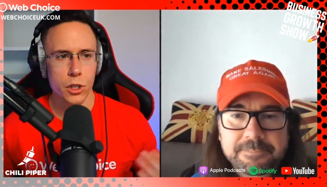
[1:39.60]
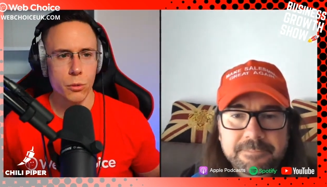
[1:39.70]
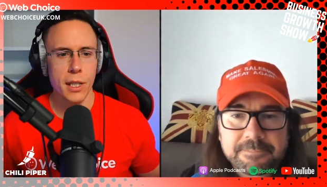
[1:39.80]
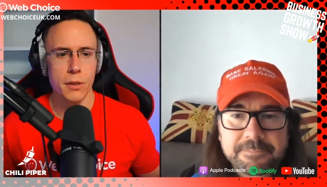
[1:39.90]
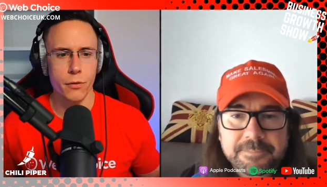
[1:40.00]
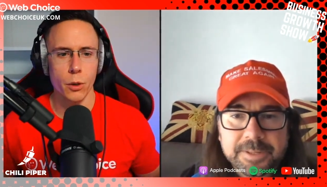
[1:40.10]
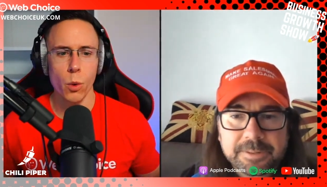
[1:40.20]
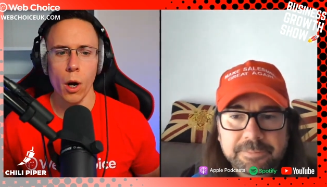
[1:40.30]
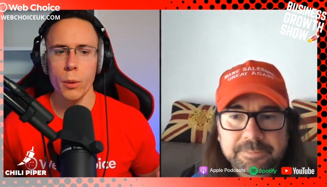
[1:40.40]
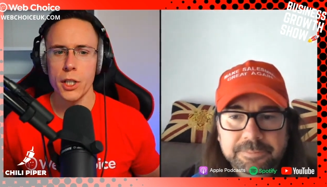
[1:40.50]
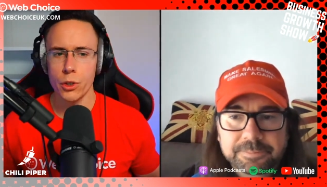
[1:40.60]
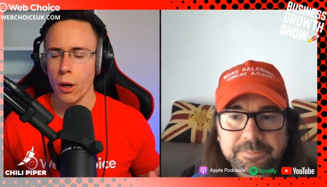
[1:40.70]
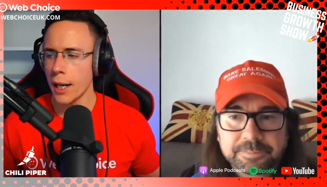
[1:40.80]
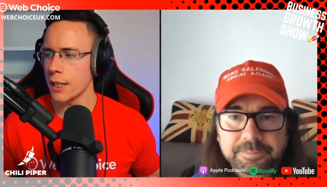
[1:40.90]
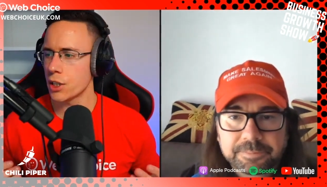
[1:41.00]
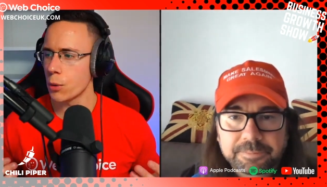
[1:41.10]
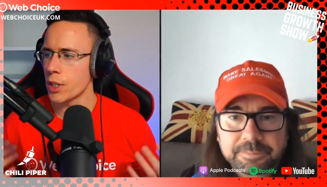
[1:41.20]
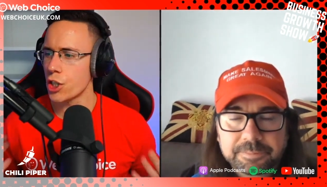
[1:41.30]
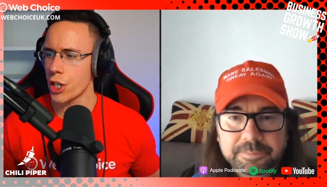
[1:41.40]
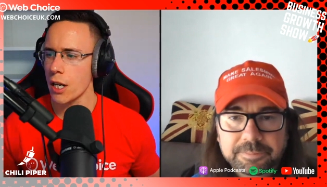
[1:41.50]
Speaker 1: the reason for it? What are we trying to
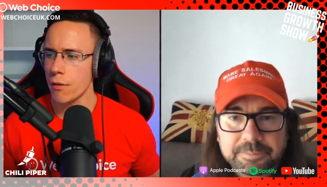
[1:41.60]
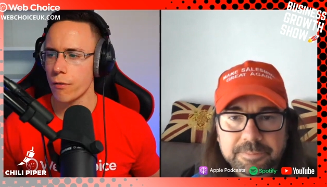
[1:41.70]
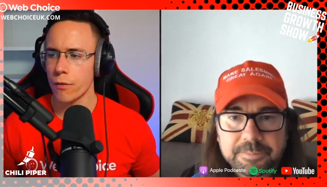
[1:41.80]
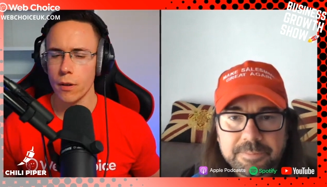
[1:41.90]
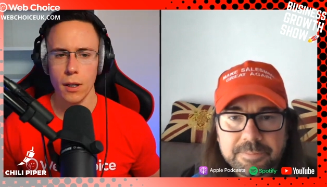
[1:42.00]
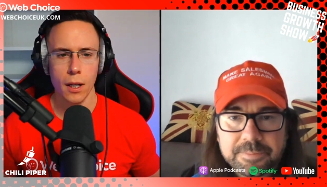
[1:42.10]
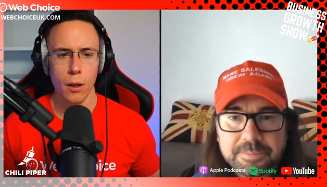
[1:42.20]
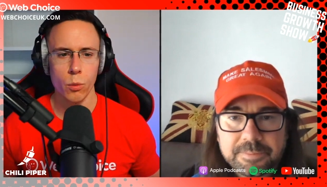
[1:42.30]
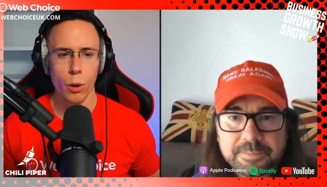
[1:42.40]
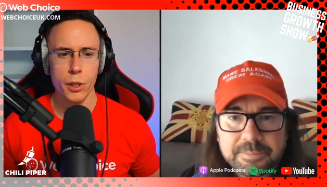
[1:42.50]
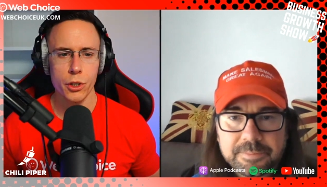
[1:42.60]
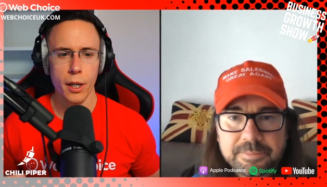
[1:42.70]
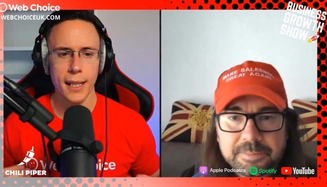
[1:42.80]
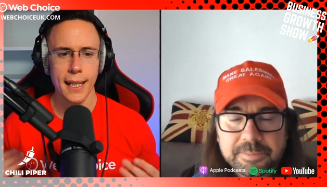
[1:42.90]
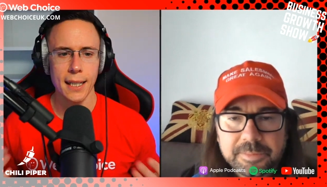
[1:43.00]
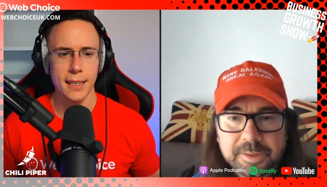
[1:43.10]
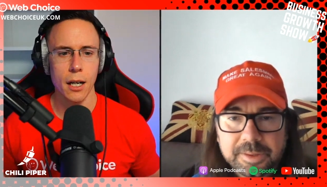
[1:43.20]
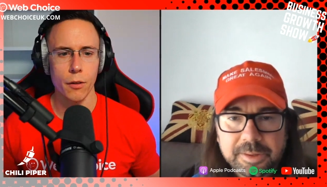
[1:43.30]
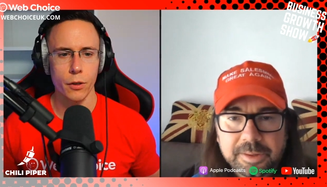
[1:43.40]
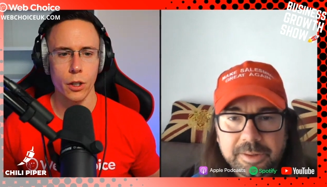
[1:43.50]
achieve? What are we trying to get out
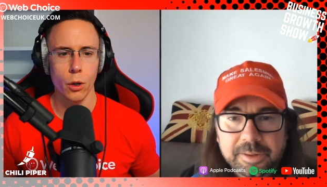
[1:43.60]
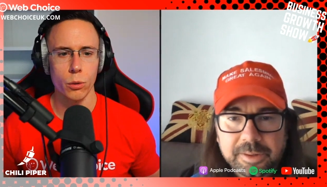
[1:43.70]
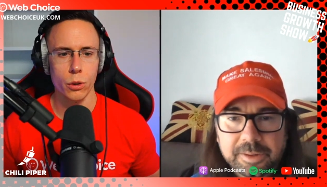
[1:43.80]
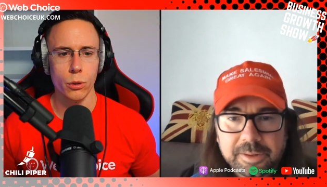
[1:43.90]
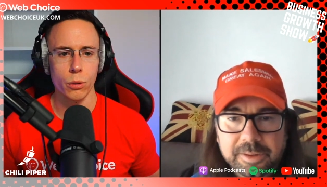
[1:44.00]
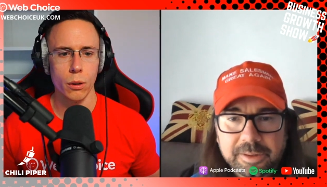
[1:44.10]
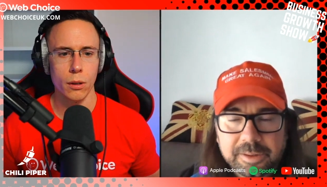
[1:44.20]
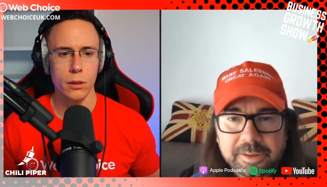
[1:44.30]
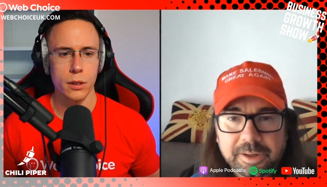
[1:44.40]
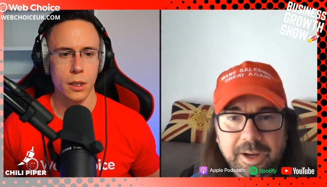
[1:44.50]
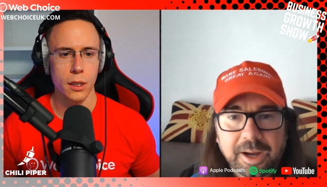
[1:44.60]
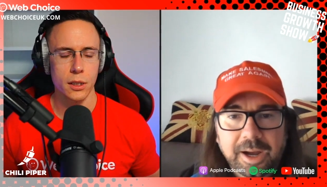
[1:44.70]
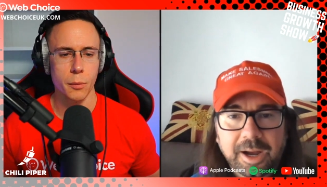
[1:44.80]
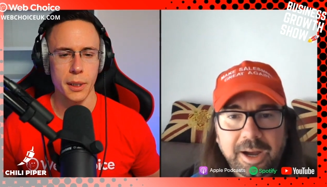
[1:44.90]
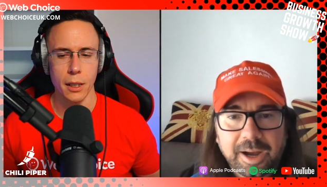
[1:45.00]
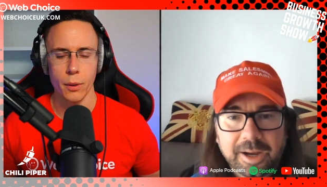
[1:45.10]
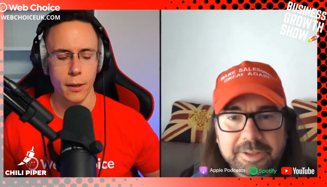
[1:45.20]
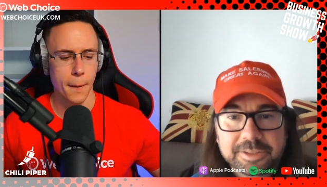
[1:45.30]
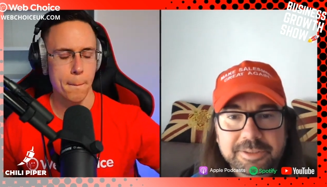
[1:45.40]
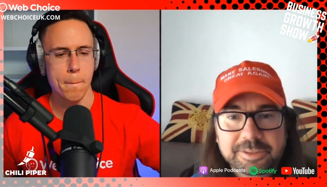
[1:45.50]
of a cold call? To, ah,
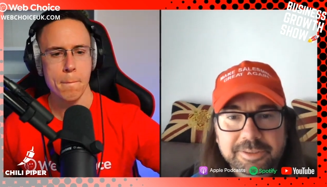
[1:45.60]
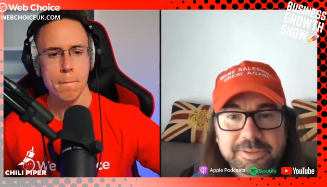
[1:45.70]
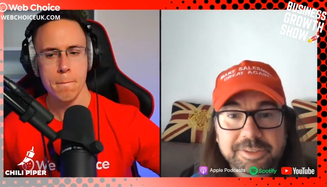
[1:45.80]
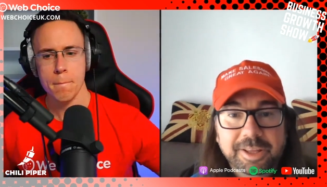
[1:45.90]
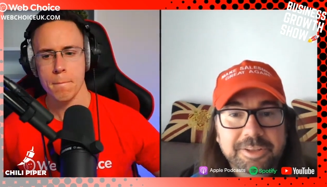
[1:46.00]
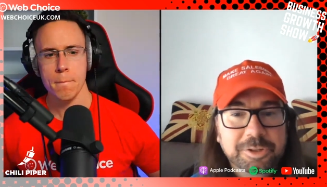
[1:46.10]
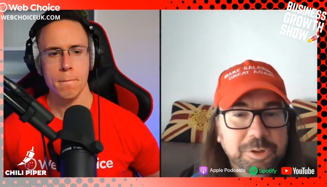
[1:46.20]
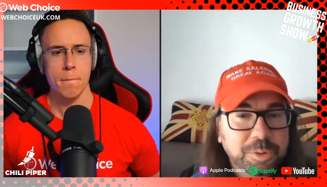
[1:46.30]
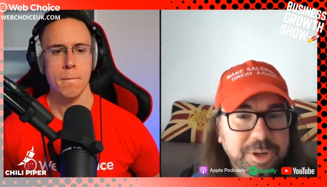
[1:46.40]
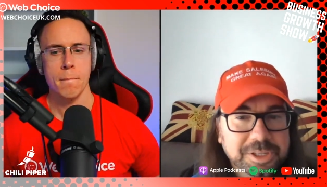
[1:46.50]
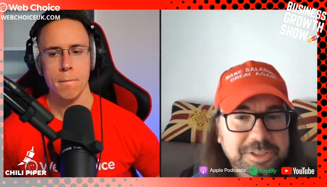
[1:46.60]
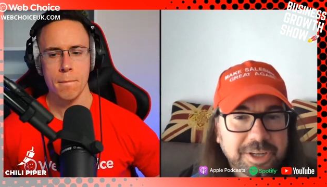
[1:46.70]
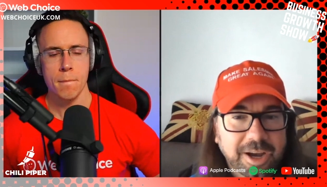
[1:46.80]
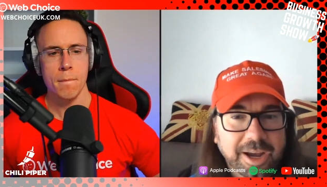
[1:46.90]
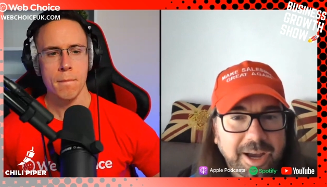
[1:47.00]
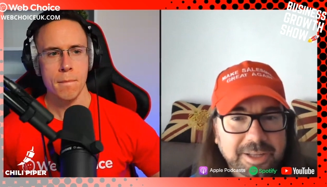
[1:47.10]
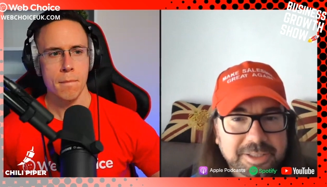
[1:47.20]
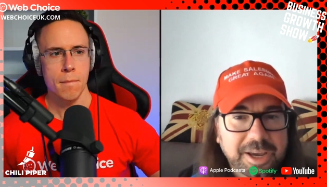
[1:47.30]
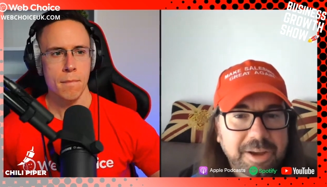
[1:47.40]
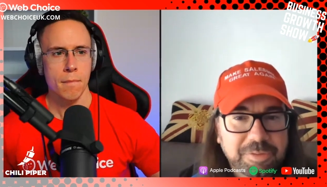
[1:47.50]
Speaker 2: to so that's a good question. See, I ask
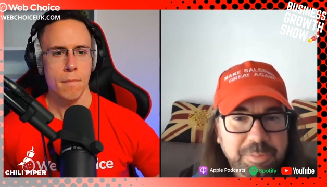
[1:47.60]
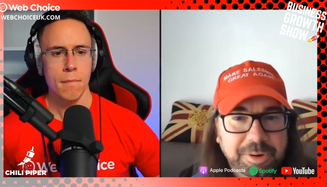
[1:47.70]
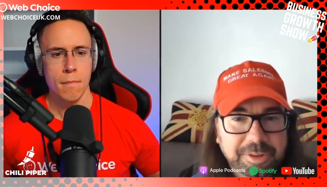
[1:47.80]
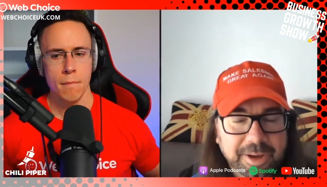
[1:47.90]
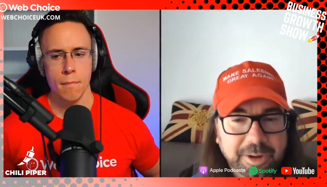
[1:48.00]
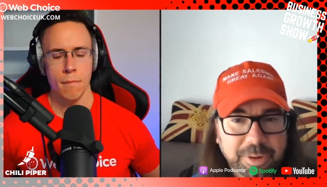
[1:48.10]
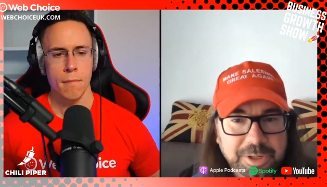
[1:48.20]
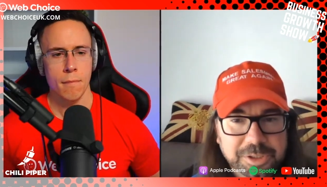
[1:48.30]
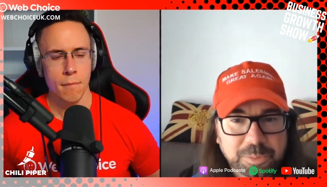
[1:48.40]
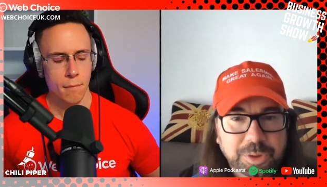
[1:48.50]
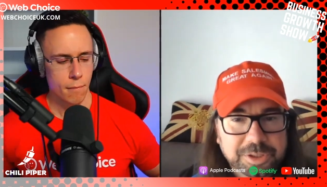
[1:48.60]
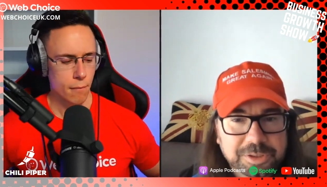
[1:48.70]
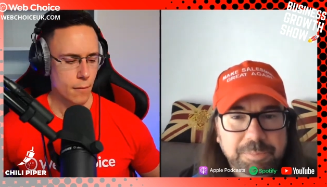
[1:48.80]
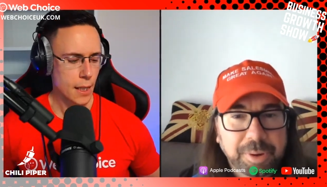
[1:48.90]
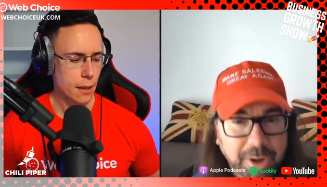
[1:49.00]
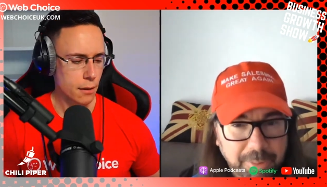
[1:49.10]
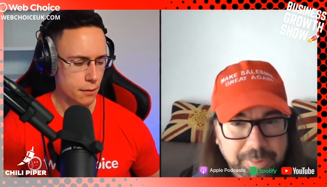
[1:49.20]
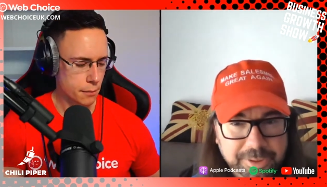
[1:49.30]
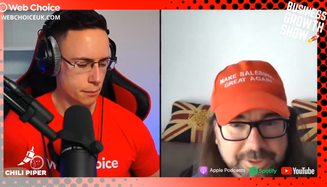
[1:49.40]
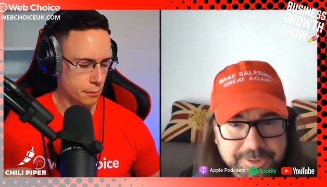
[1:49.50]
everybody that question. What is the
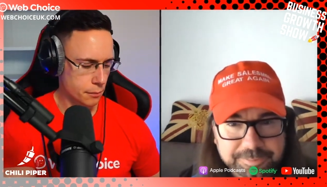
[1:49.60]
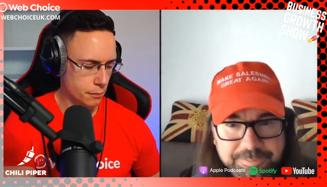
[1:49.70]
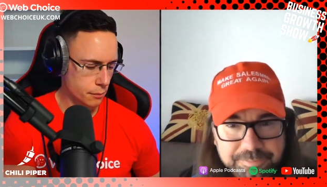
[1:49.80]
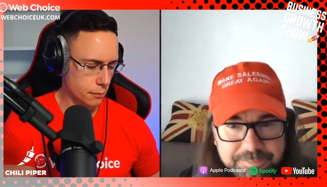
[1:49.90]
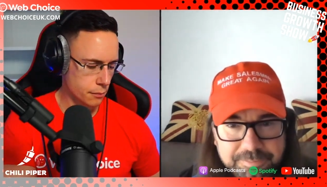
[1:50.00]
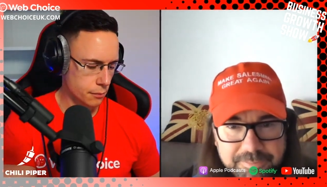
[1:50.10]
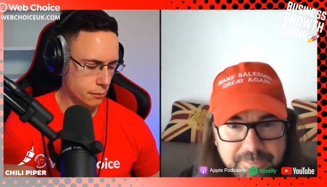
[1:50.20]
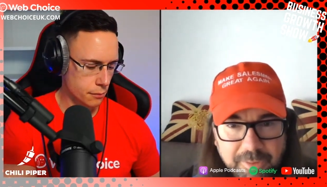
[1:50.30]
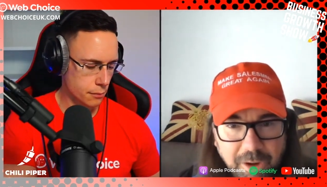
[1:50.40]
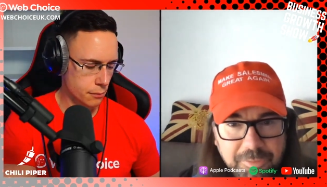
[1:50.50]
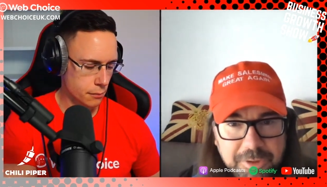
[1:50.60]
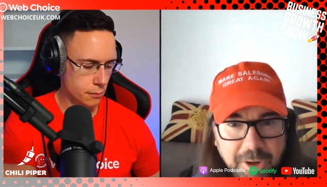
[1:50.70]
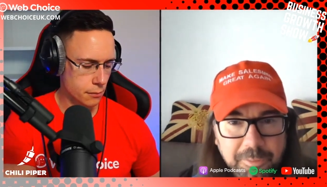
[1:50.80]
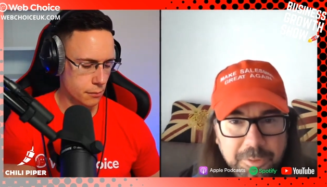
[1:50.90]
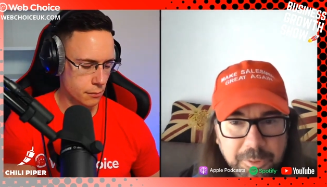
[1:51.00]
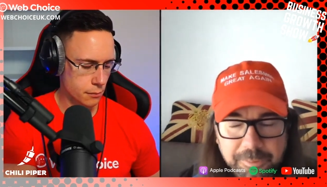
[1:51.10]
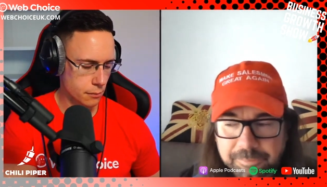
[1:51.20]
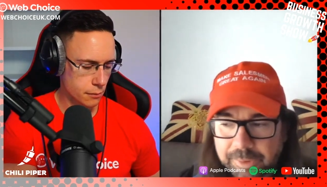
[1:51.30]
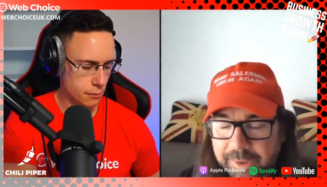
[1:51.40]
purpose of a cold call?